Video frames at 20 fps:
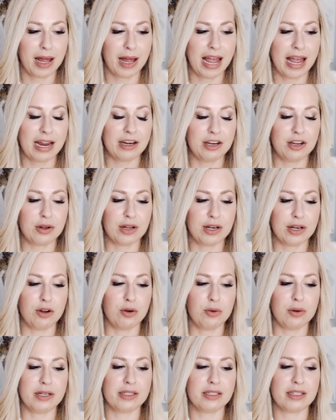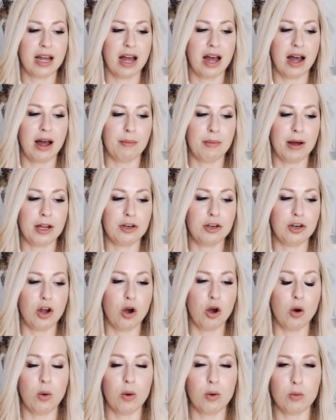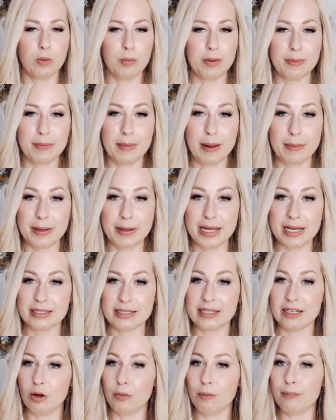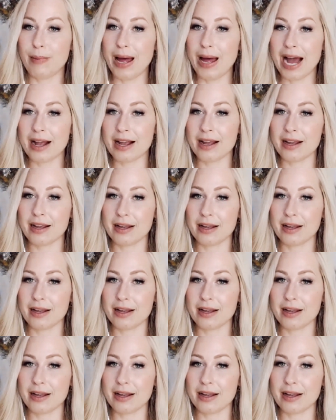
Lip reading: and you can notice a no will be maybe a tilt back